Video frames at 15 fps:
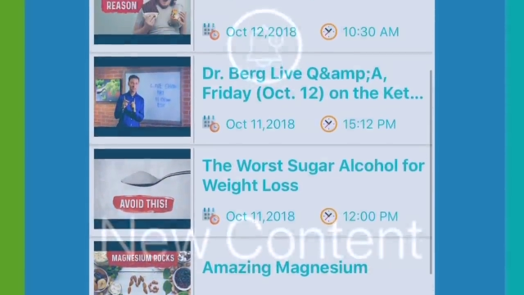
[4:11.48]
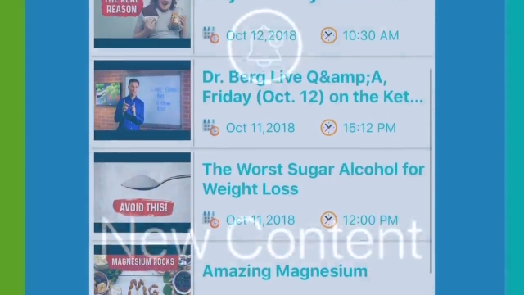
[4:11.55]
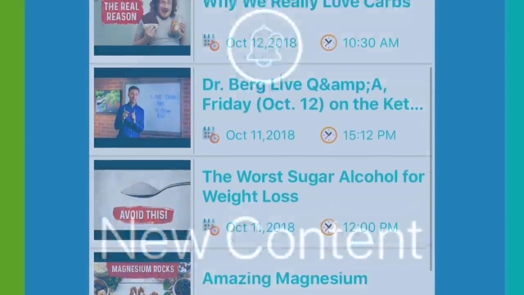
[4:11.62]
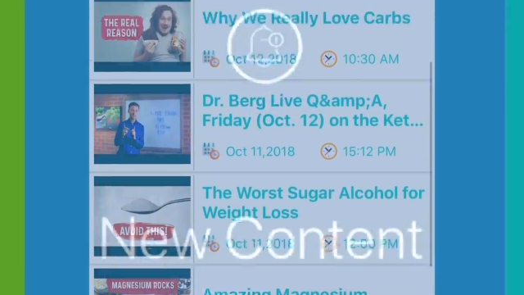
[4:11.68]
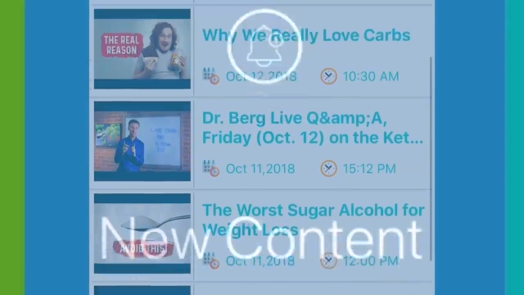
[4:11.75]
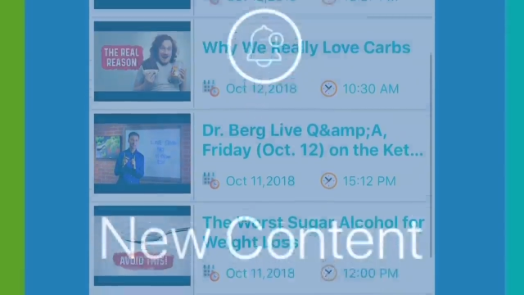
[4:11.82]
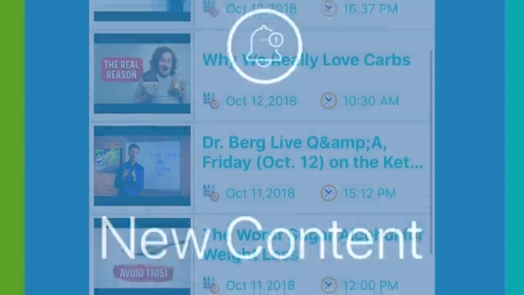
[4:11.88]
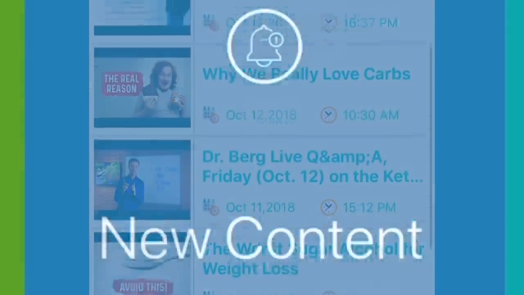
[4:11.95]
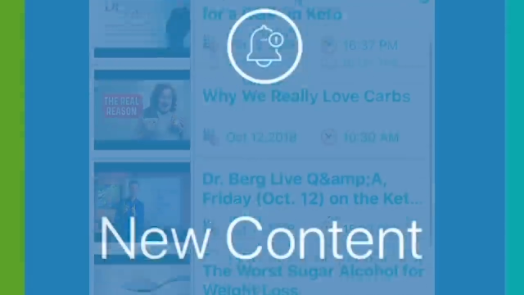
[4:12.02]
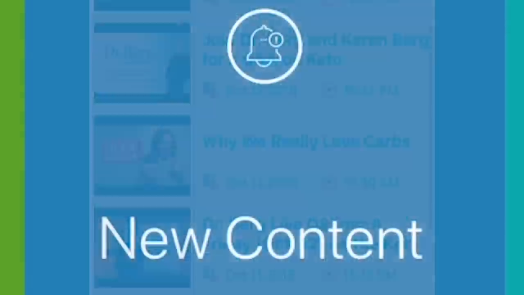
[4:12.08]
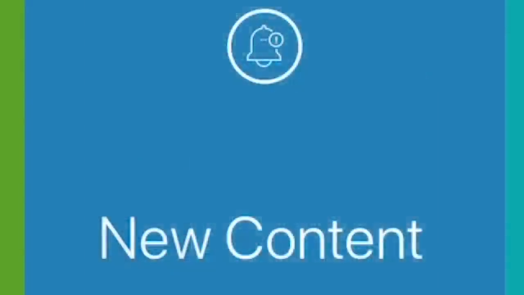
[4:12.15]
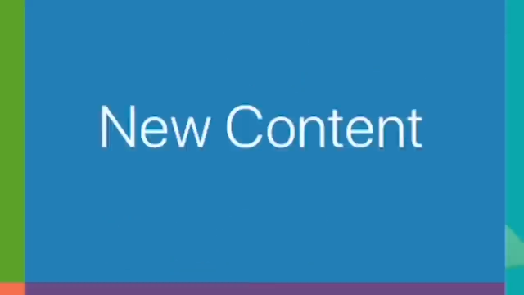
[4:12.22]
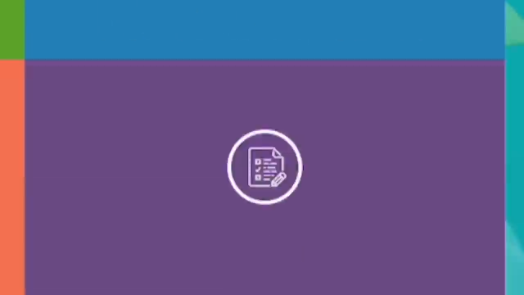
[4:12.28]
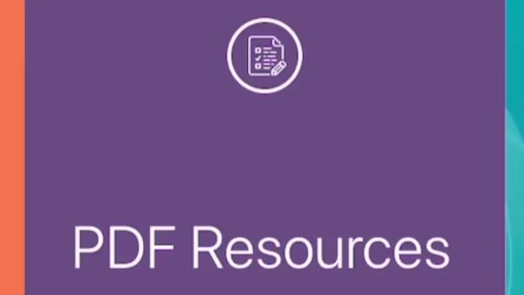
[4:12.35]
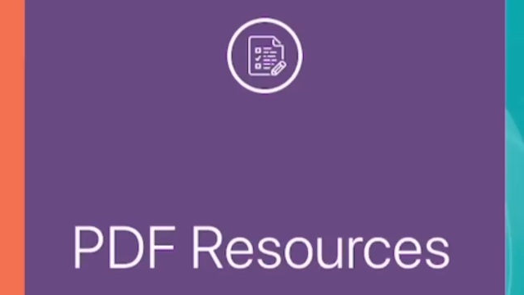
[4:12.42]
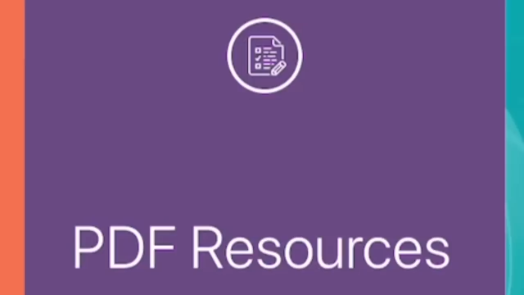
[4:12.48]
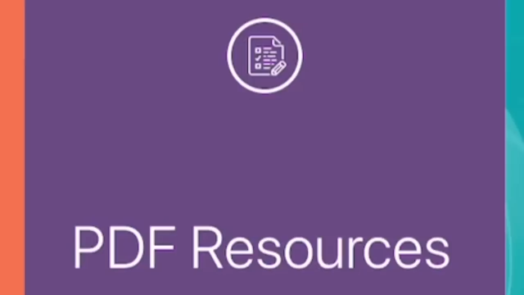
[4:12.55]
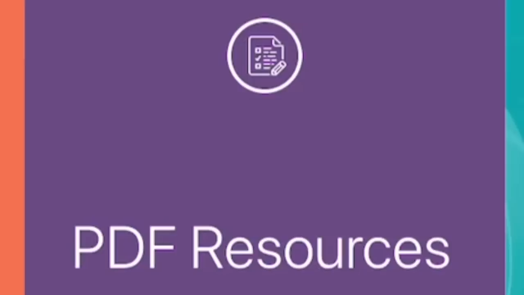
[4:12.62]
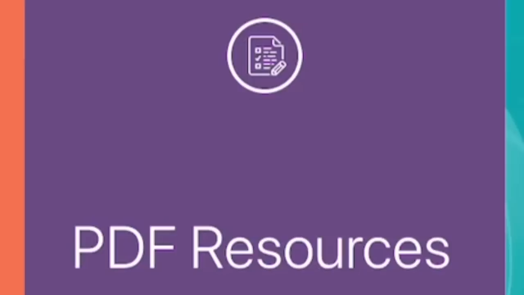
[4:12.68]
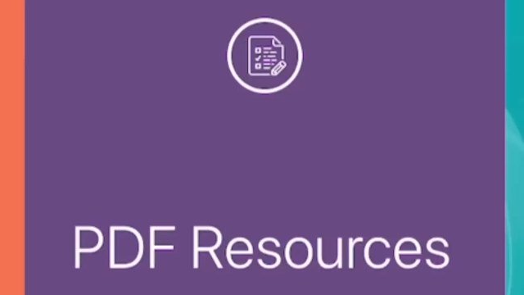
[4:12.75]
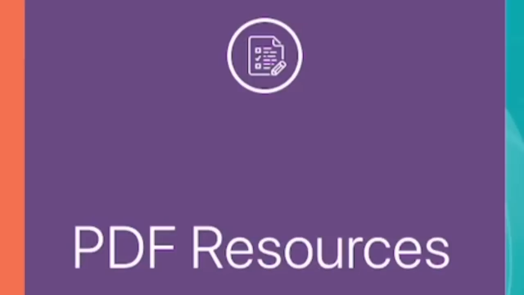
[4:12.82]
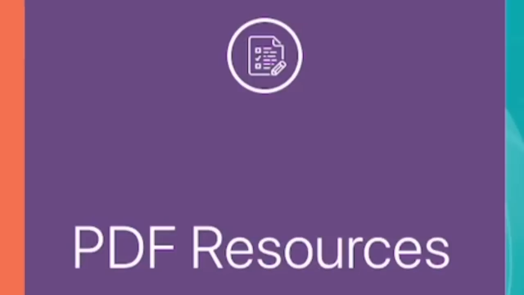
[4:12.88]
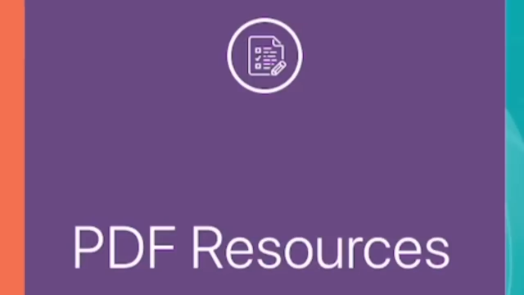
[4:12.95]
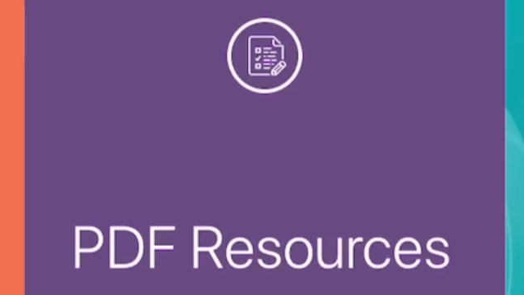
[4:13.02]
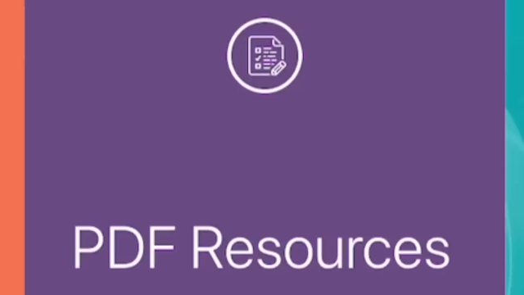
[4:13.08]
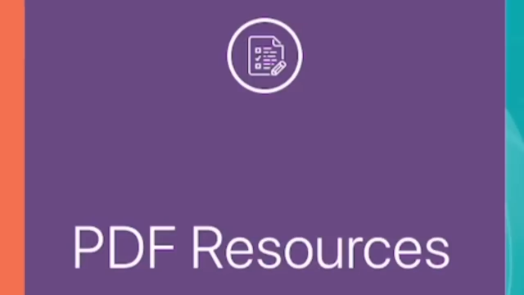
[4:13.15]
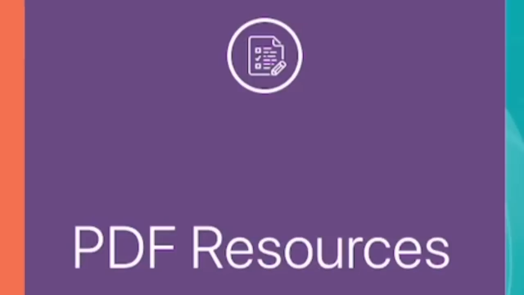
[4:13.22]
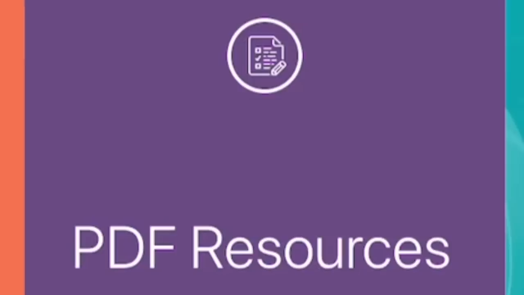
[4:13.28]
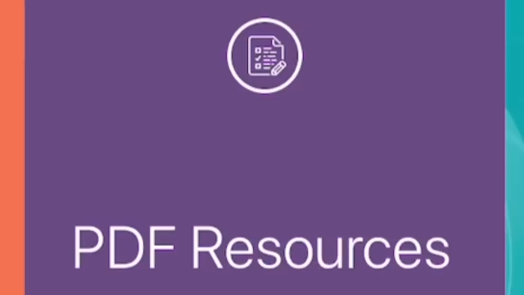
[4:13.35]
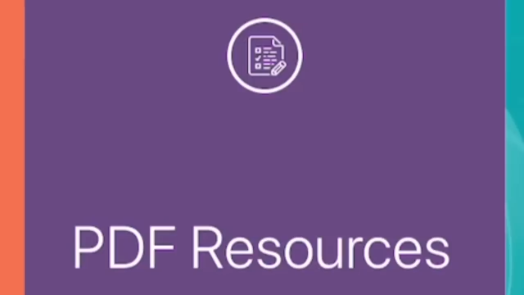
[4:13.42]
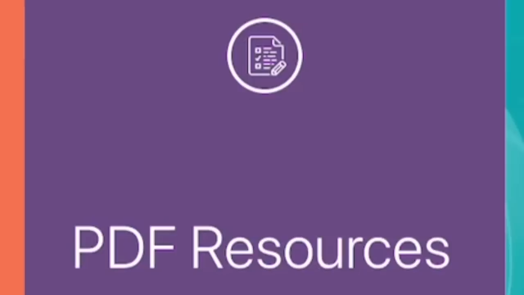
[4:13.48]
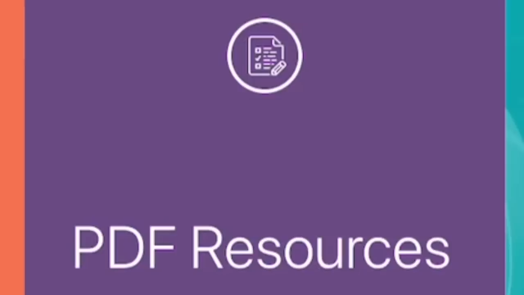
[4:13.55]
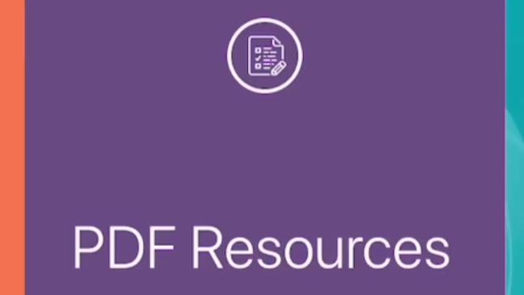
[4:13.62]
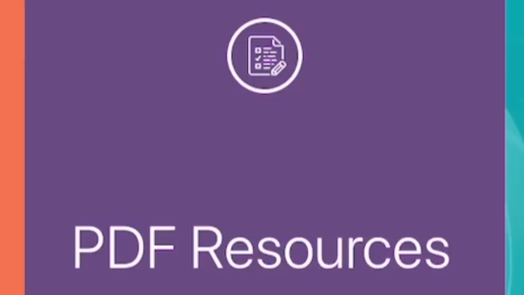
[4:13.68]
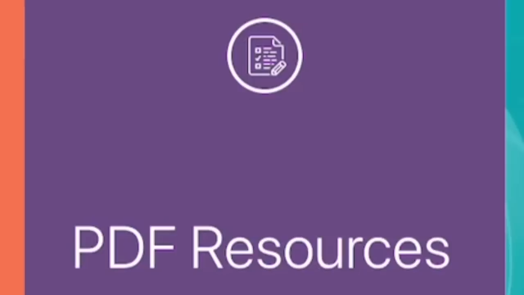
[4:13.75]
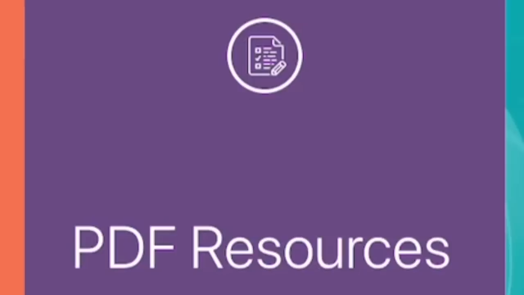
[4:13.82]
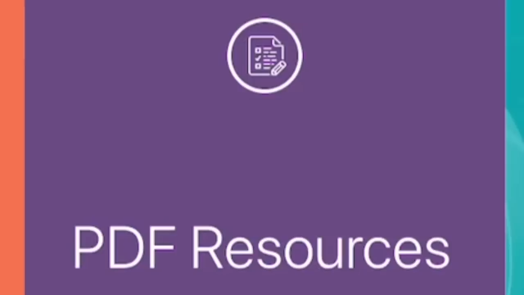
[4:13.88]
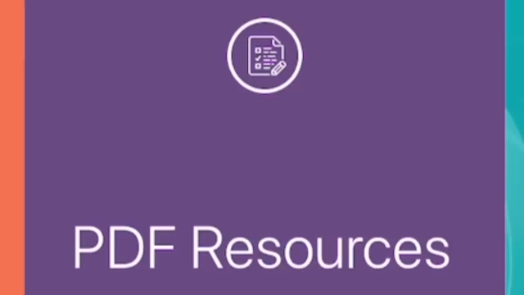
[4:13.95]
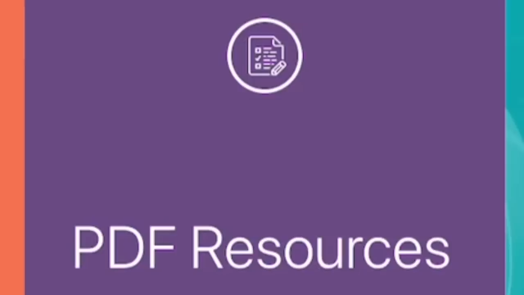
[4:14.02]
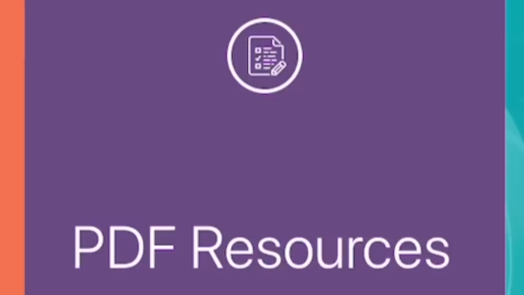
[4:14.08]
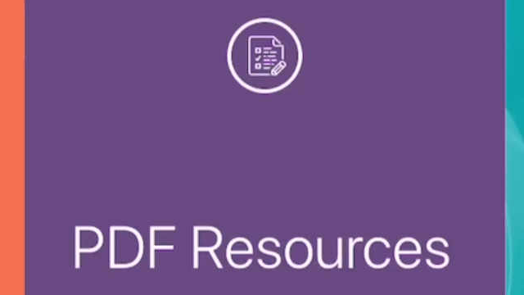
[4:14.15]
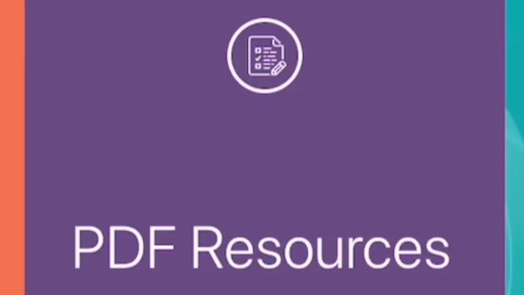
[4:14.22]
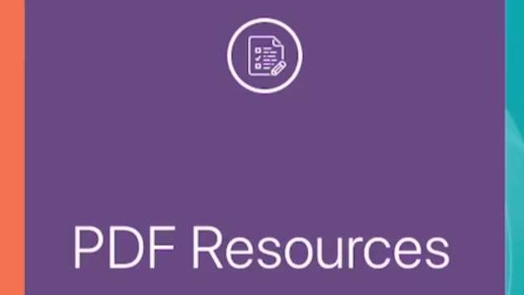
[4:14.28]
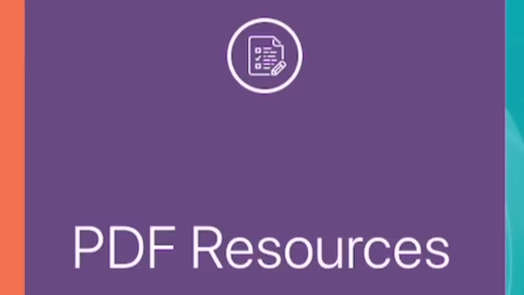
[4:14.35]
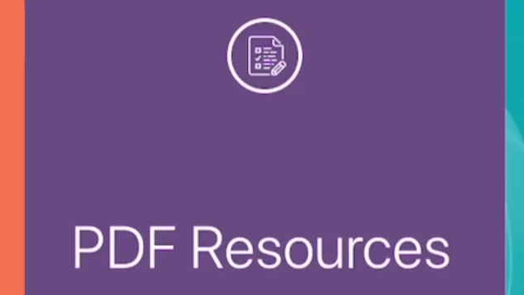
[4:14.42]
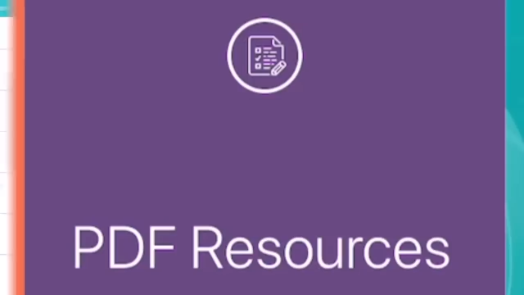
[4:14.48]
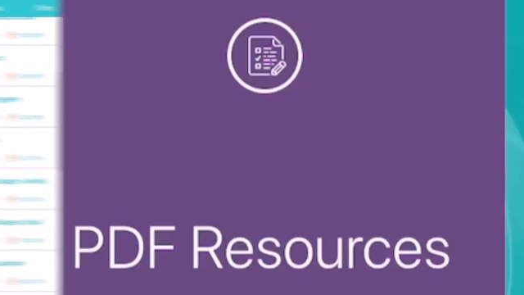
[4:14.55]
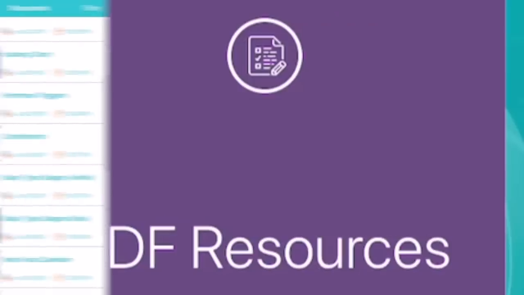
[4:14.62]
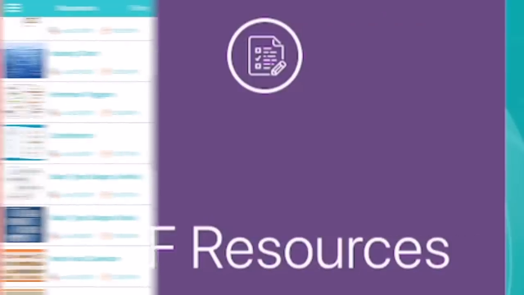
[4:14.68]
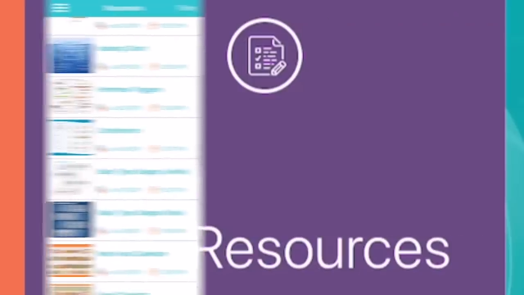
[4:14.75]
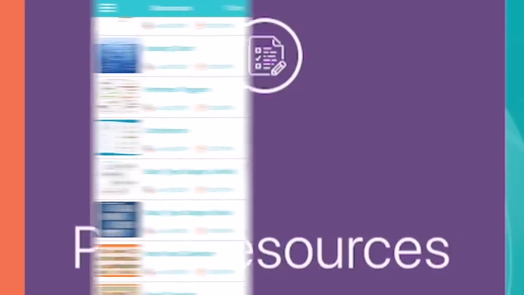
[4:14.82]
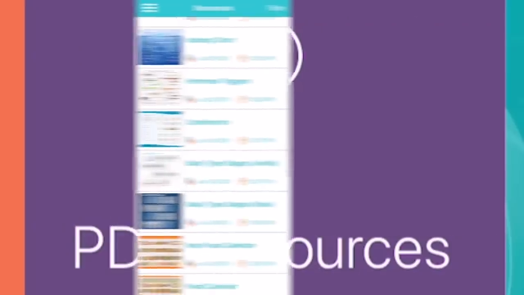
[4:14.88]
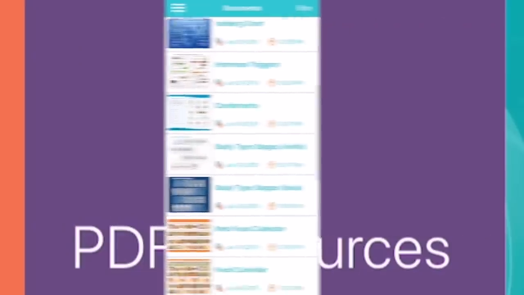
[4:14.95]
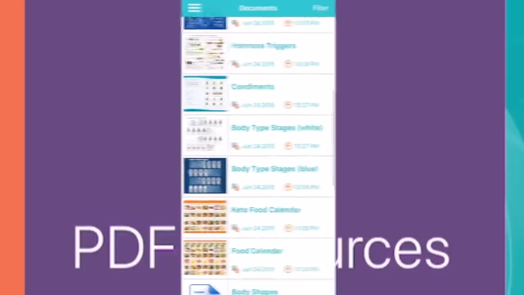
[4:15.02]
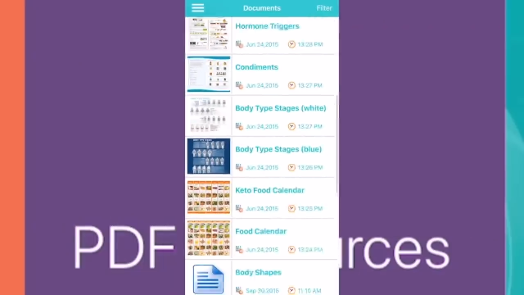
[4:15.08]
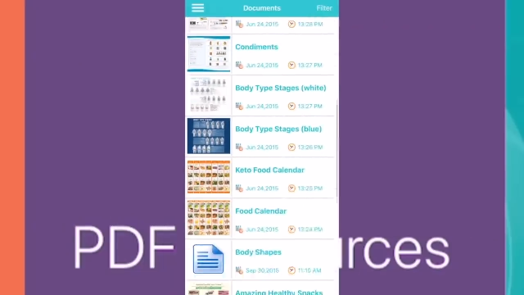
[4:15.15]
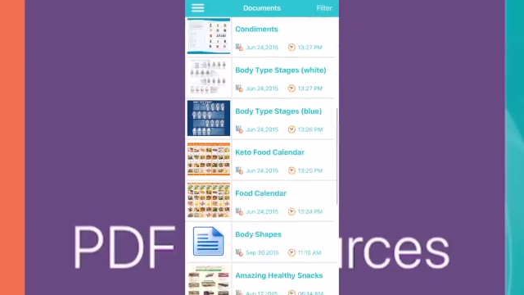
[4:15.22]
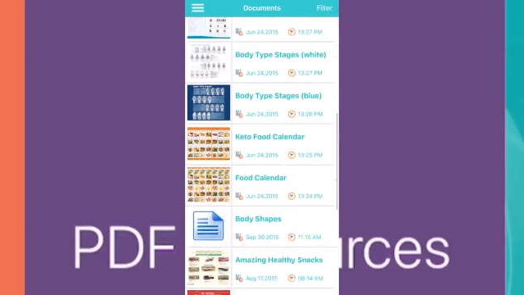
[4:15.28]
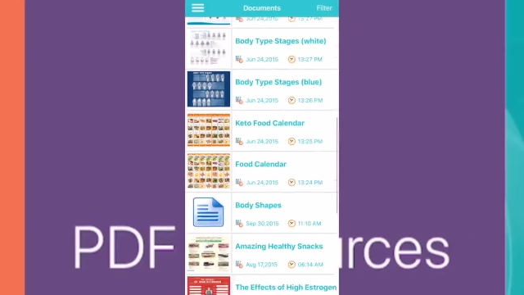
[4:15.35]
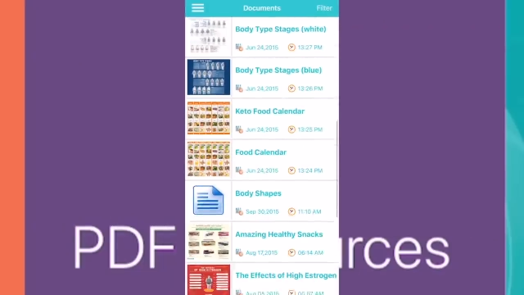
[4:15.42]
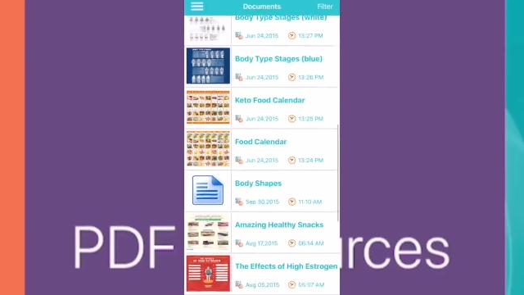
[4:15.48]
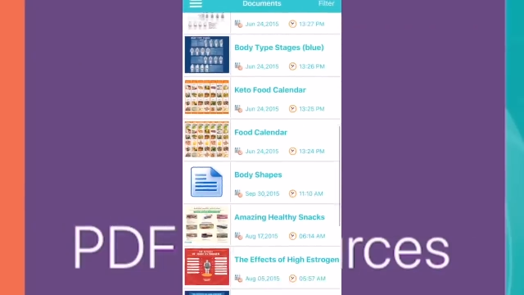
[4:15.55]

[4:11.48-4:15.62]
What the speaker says: (no speaker visible)